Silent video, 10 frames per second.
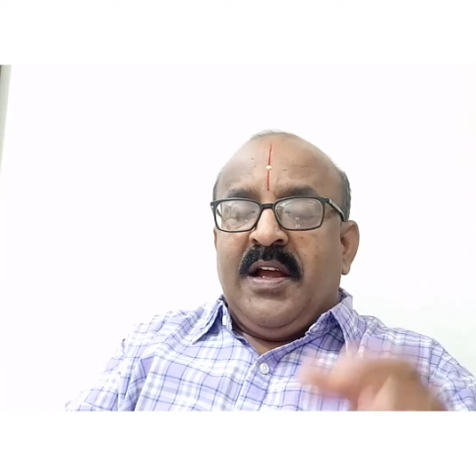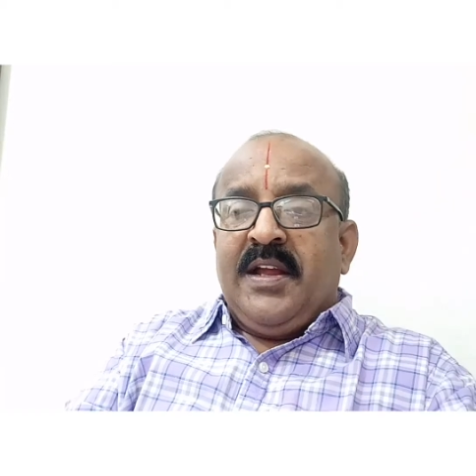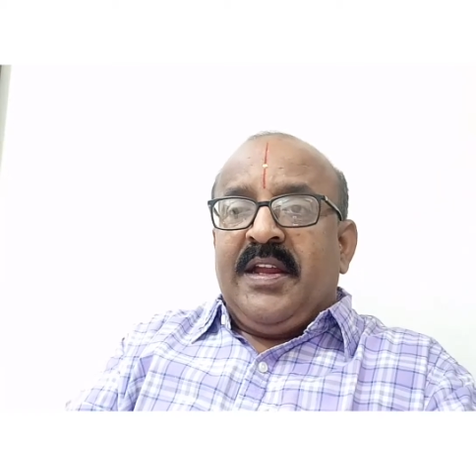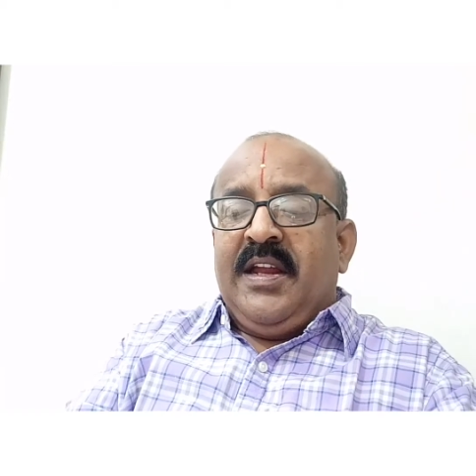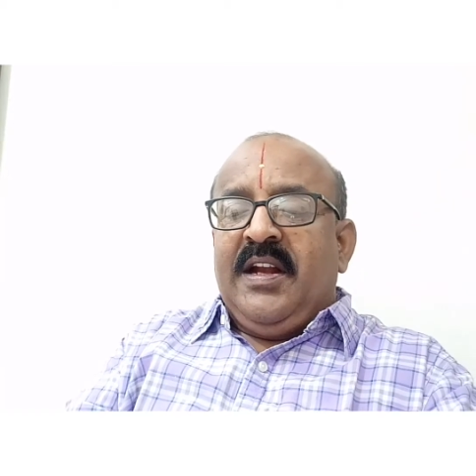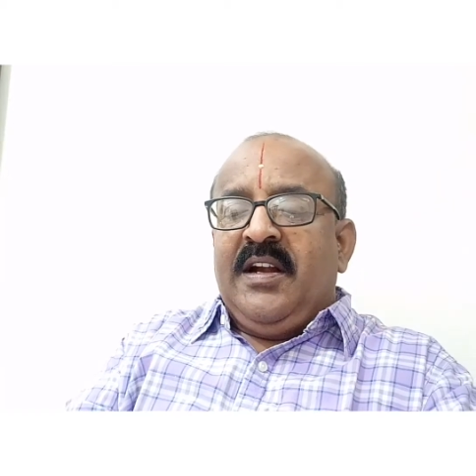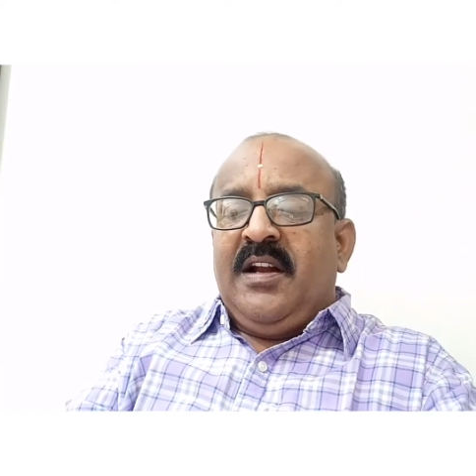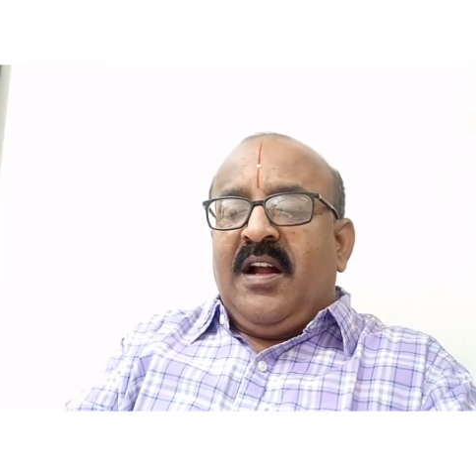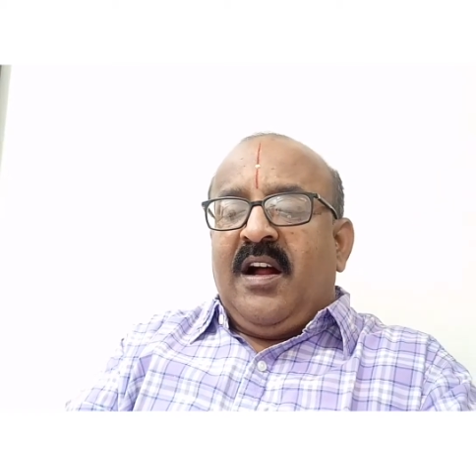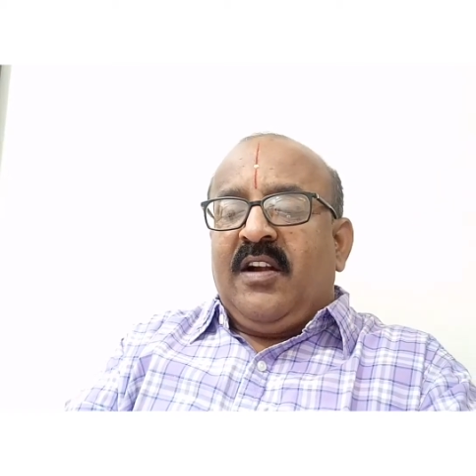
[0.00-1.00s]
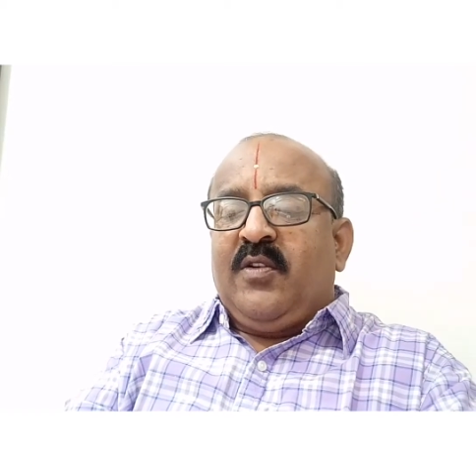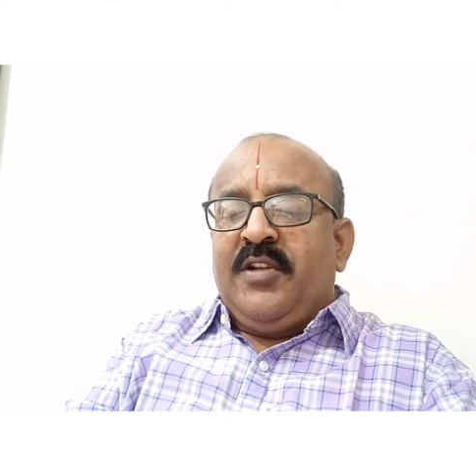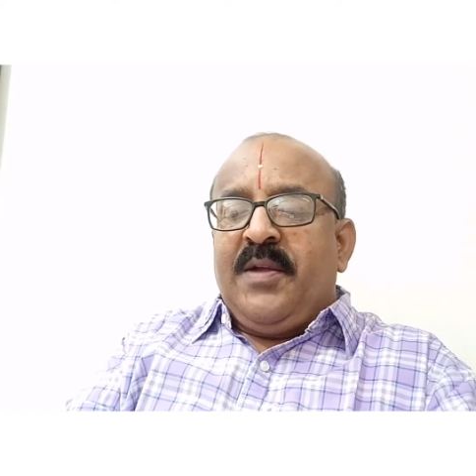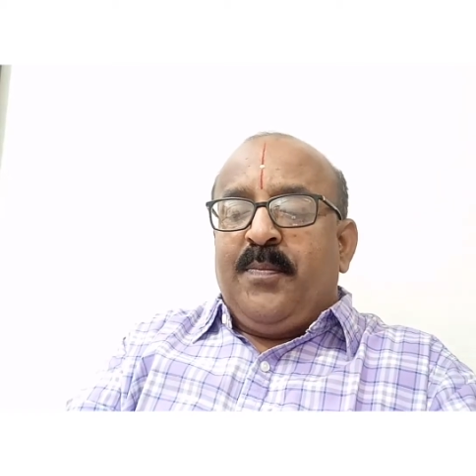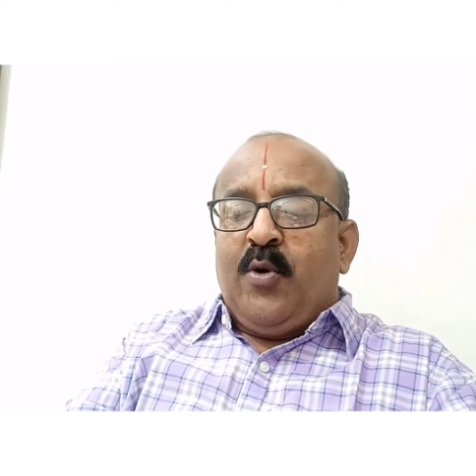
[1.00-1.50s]
Yield not to
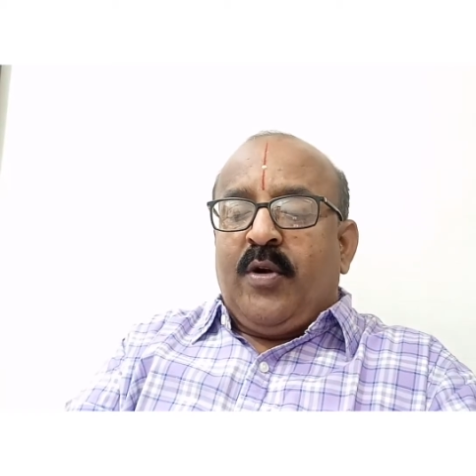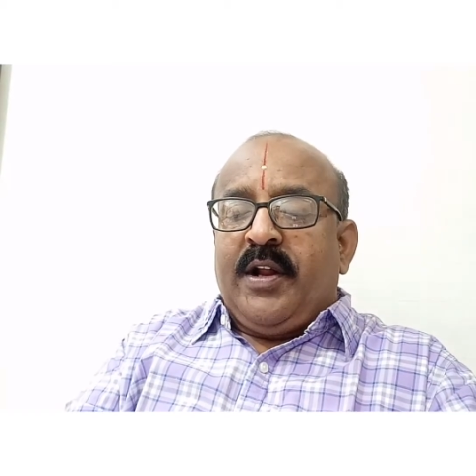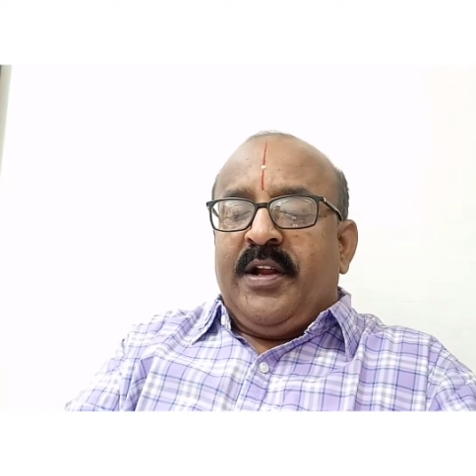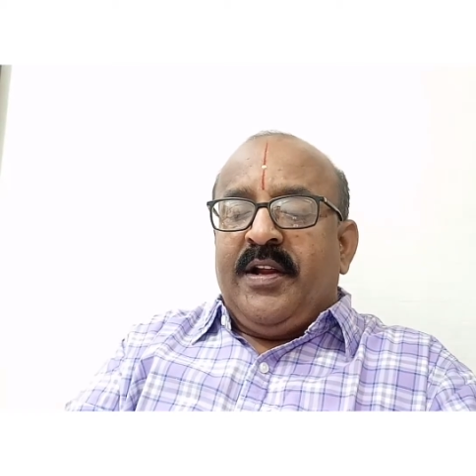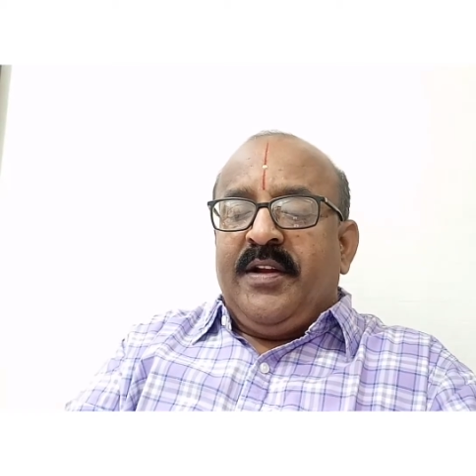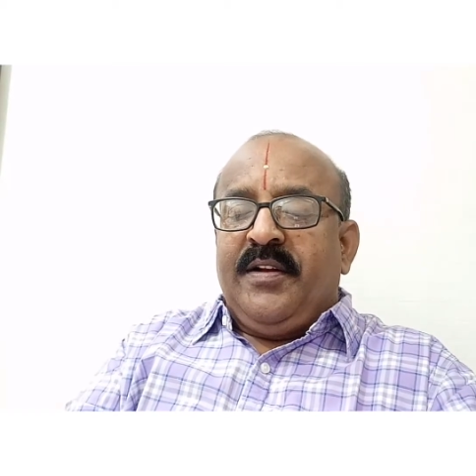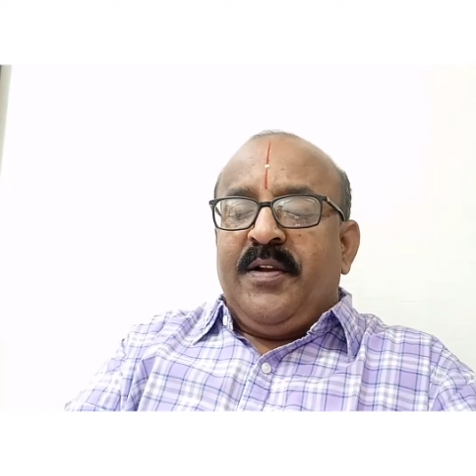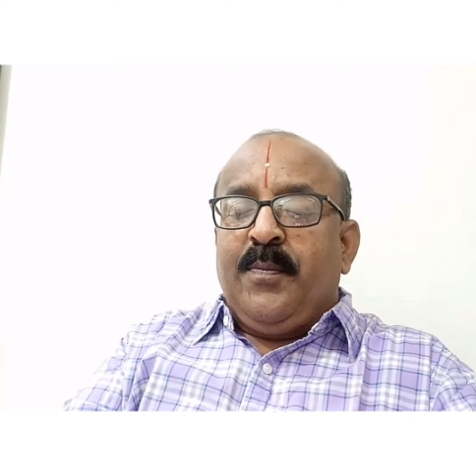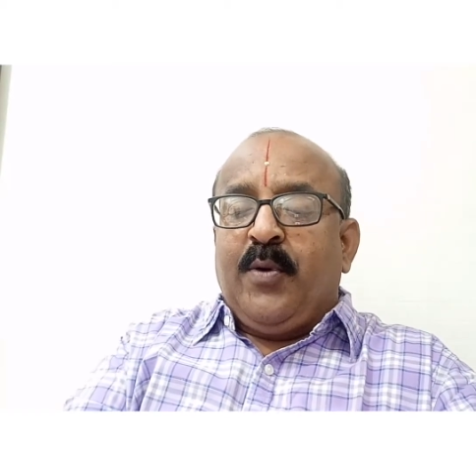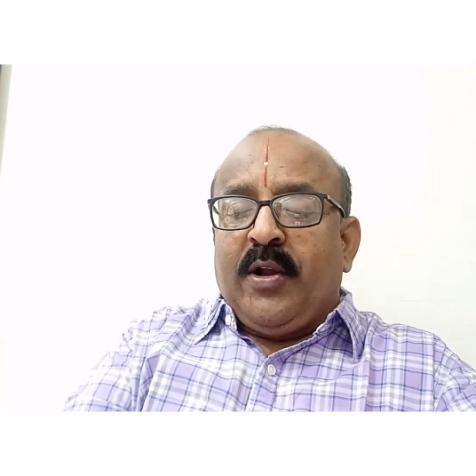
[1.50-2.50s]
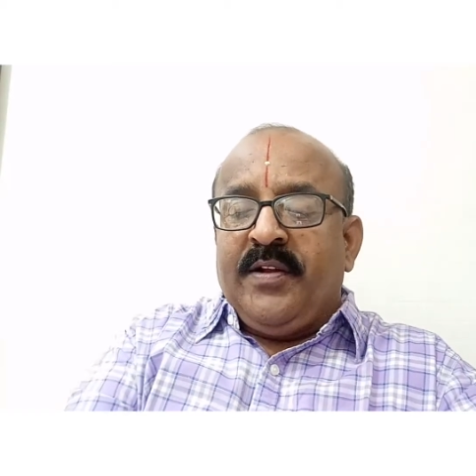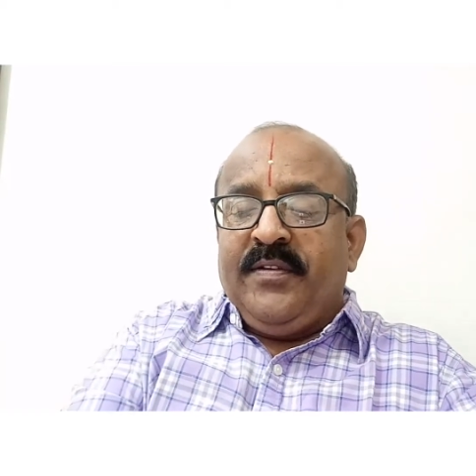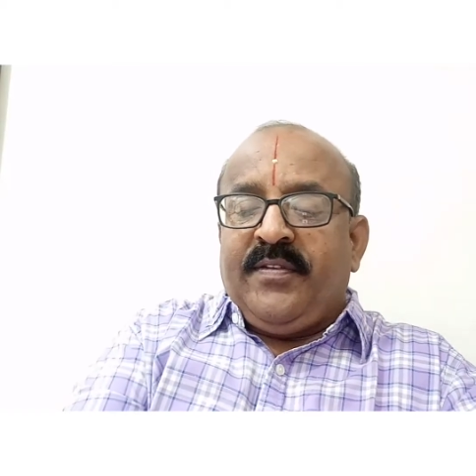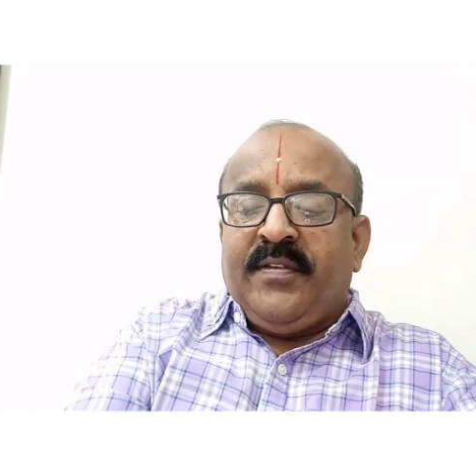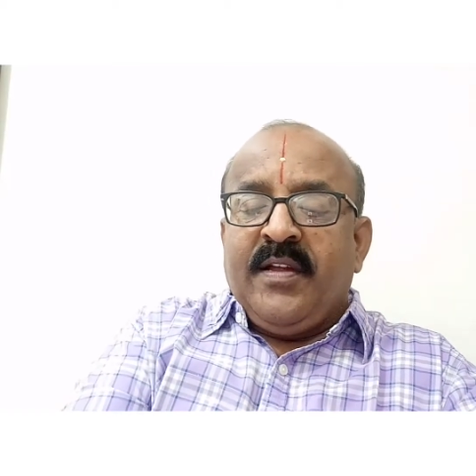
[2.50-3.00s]
the
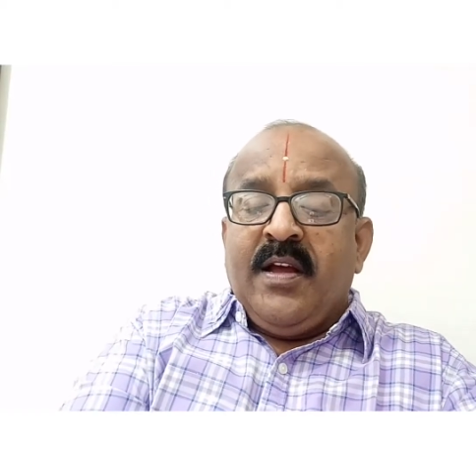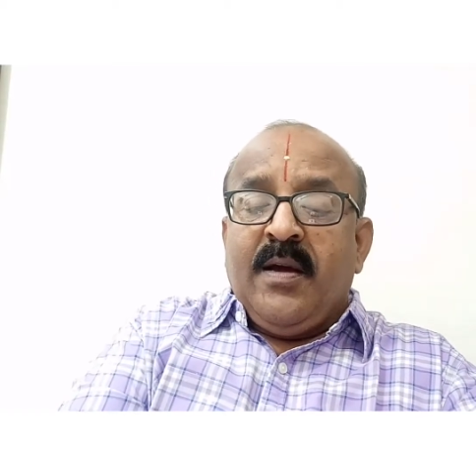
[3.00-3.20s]
impotence,